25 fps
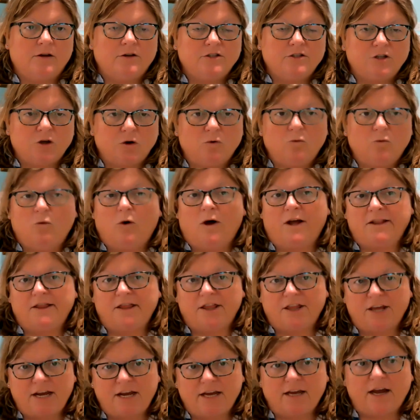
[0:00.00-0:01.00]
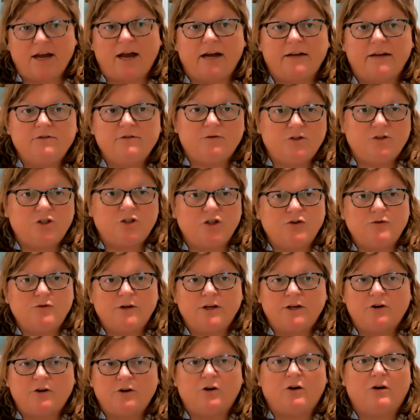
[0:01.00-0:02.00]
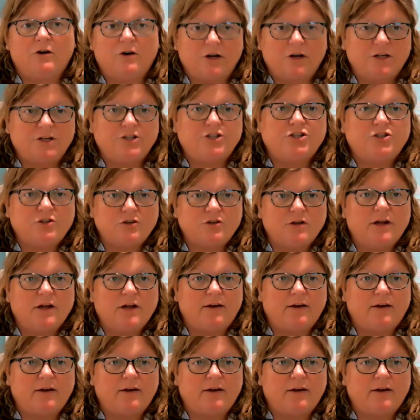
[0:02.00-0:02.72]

So one thing I do encourage,